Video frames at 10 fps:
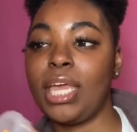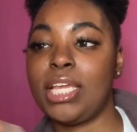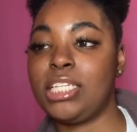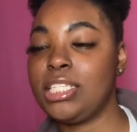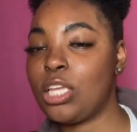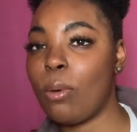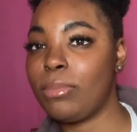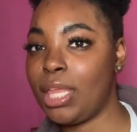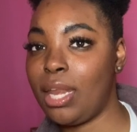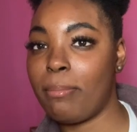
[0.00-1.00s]
And she told me
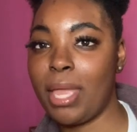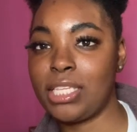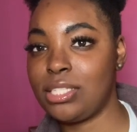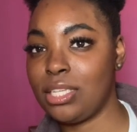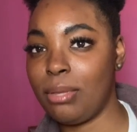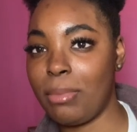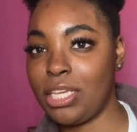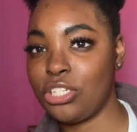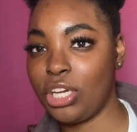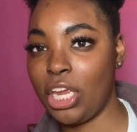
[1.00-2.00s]
that it
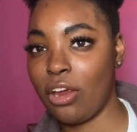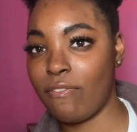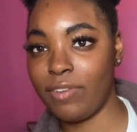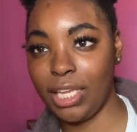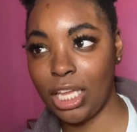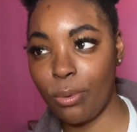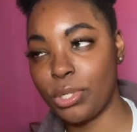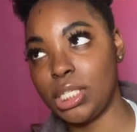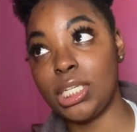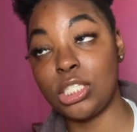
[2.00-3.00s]
makes your hair flick up,
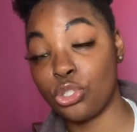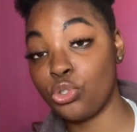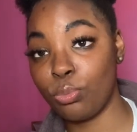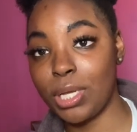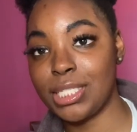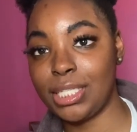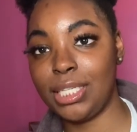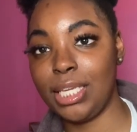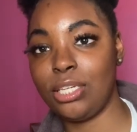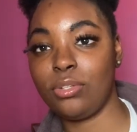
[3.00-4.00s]
which is true, because it
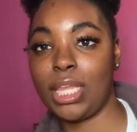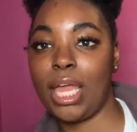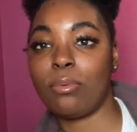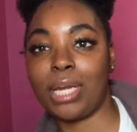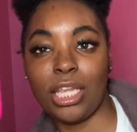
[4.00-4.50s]
did do that when I